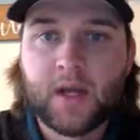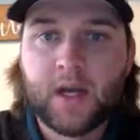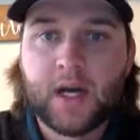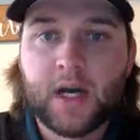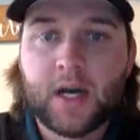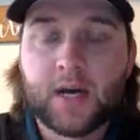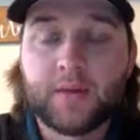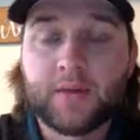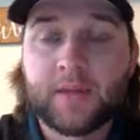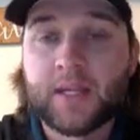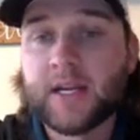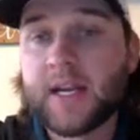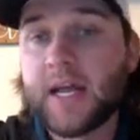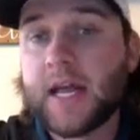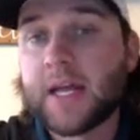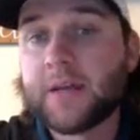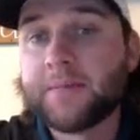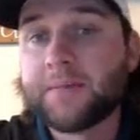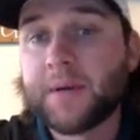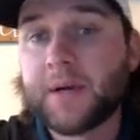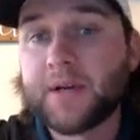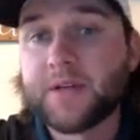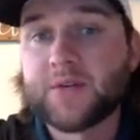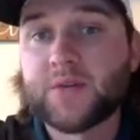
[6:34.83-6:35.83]
And then
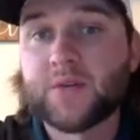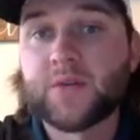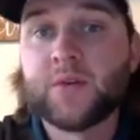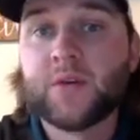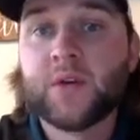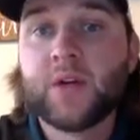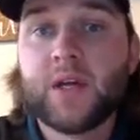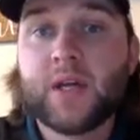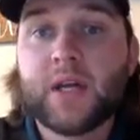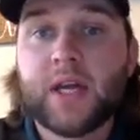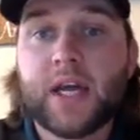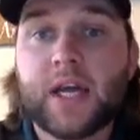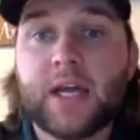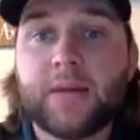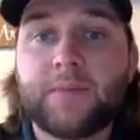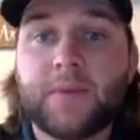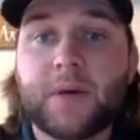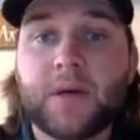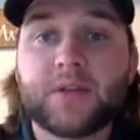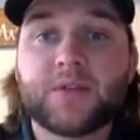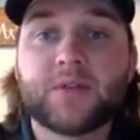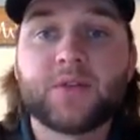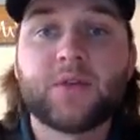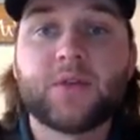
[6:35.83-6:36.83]
Edpuzzle.
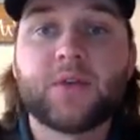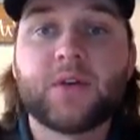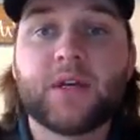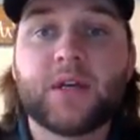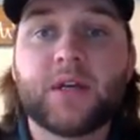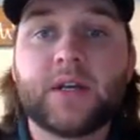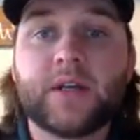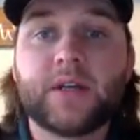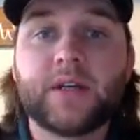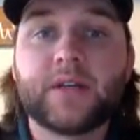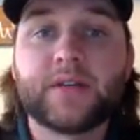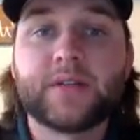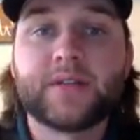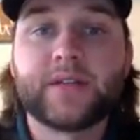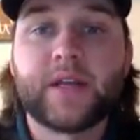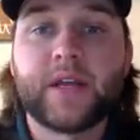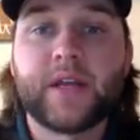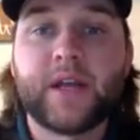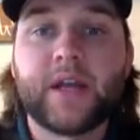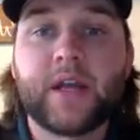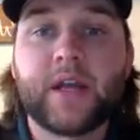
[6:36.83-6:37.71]
Edpuzzle is